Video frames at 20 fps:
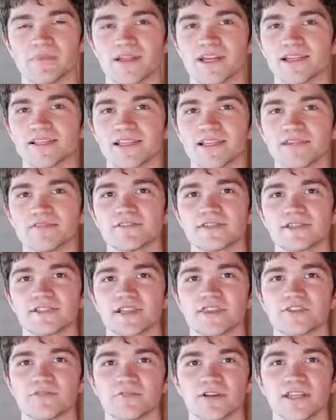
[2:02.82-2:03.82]
and because it uses a
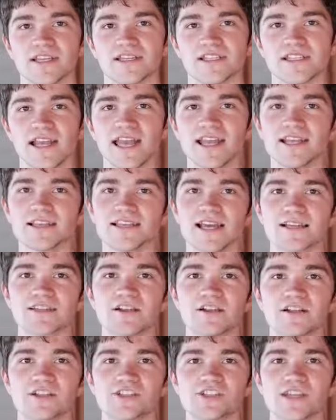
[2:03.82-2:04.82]
3D scanning
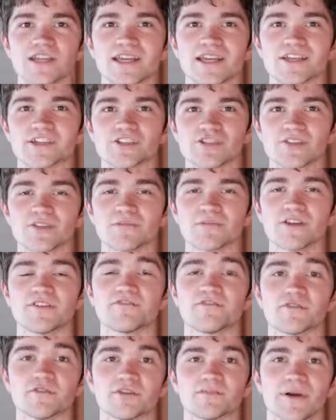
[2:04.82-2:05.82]
technology, it shouldn't be
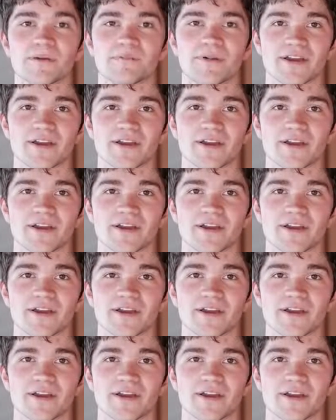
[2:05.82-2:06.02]
fooled by